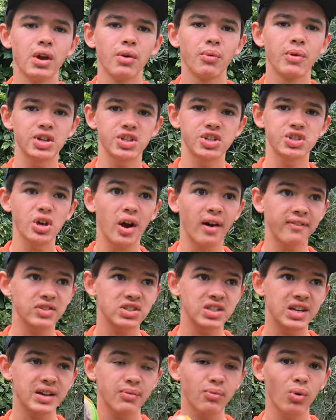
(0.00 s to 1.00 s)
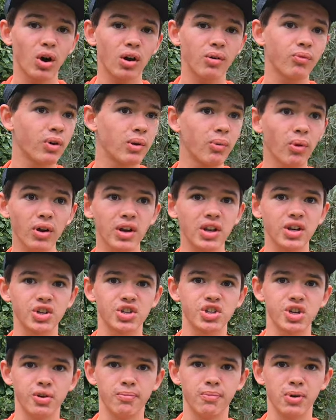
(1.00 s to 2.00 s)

which is obviously what we want in a shoe,